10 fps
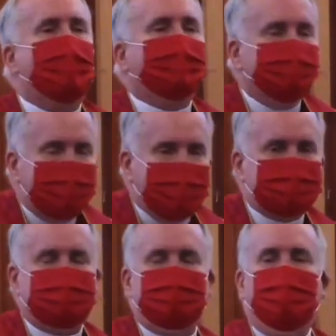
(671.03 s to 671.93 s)
less
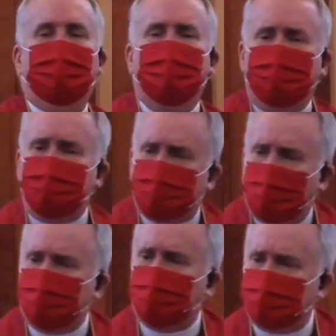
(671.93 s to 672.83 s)
than what the
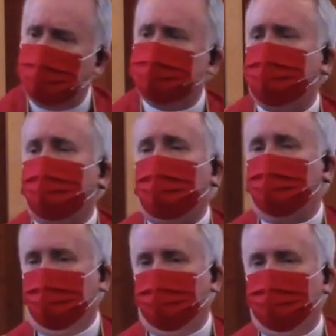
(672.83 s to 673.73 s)
scripture says about
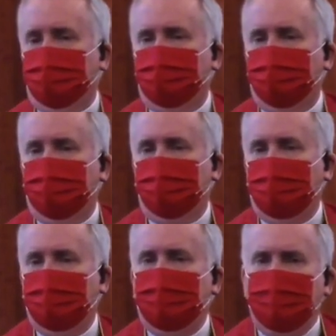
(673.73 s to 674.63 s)
you
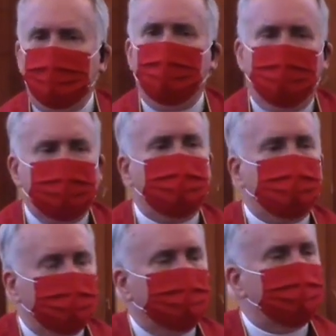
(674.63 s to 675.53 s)
you will need to
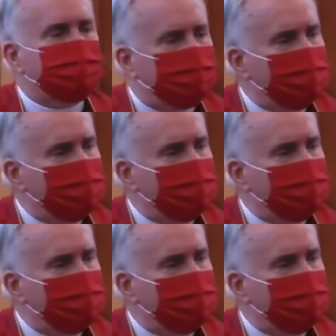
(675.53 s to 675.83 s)
learn to see